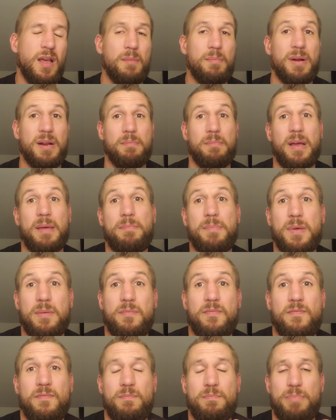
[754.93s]
but it might
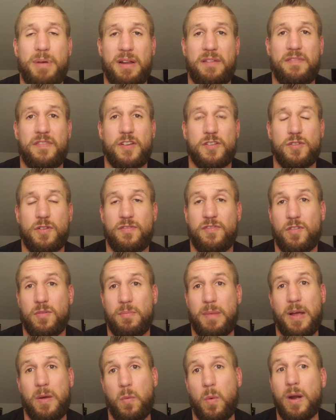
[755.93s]
be beneficial for
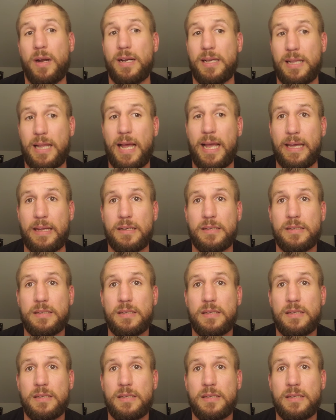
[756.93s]
my one client.